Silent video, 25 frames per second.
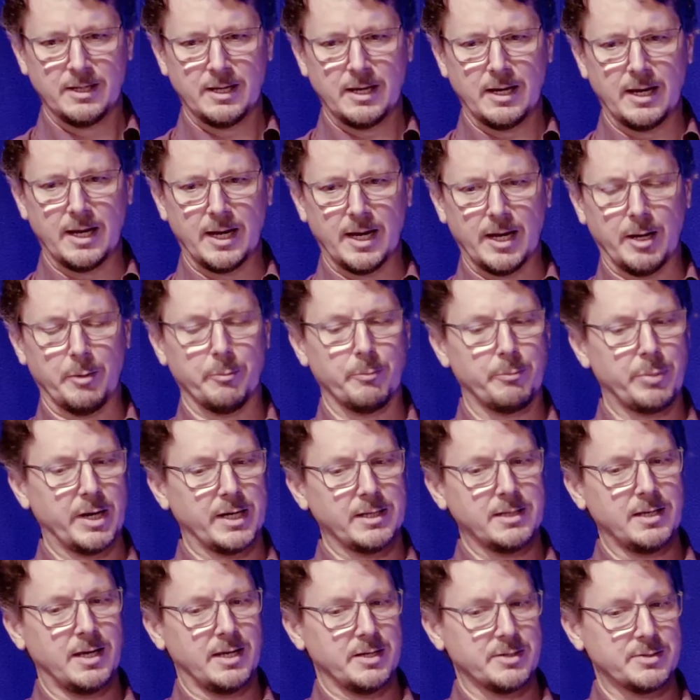
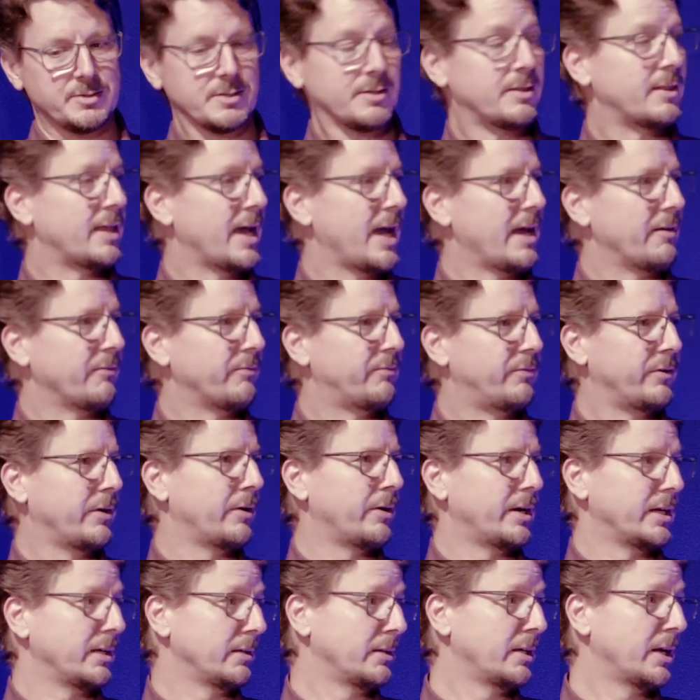But yes, that
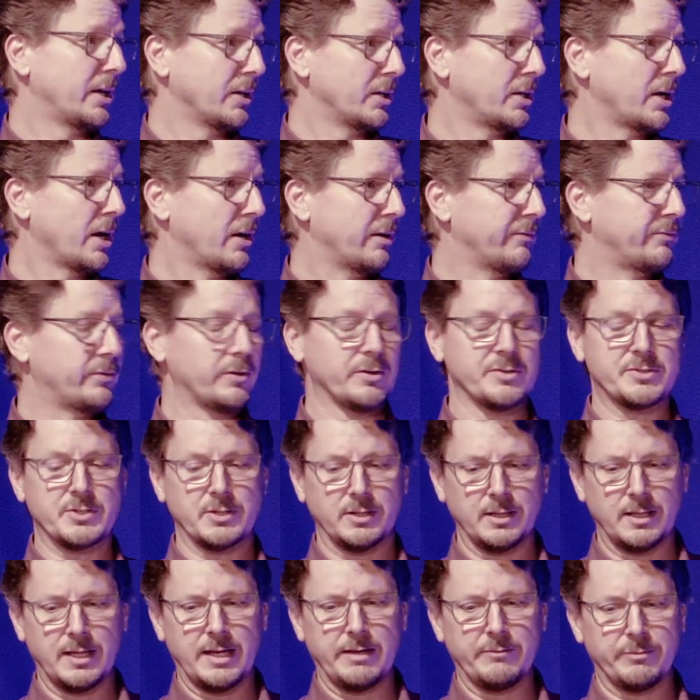very, you know, you go to verse
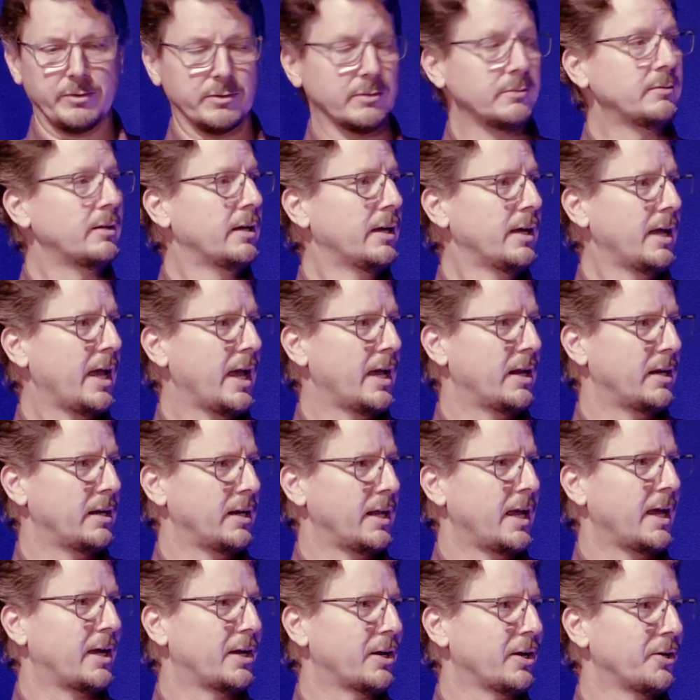11 and
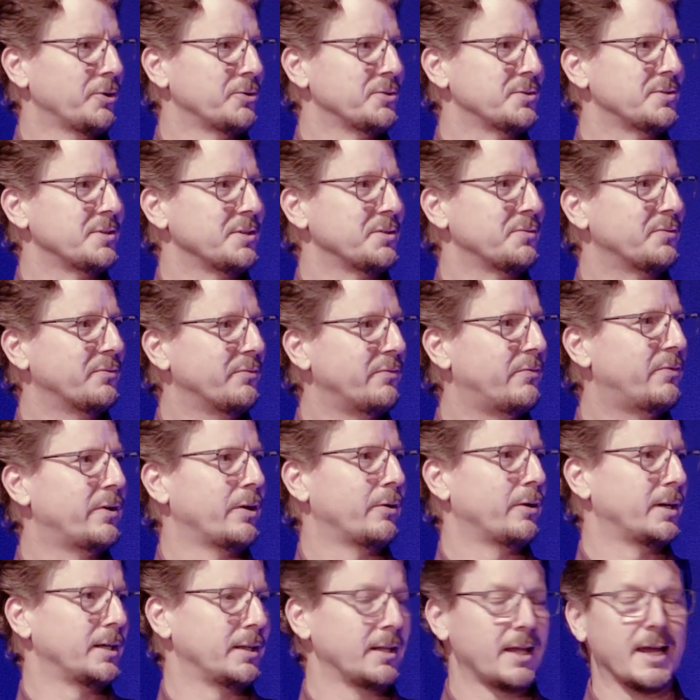it echoes this
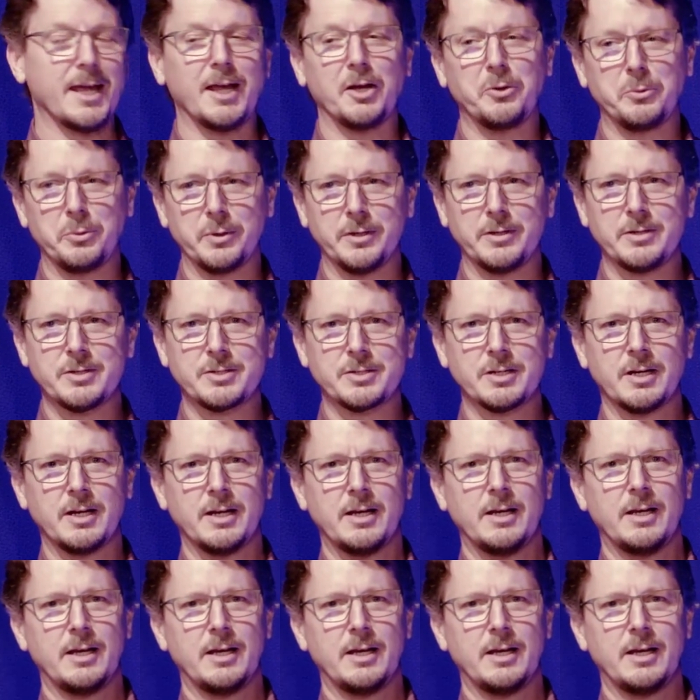very language.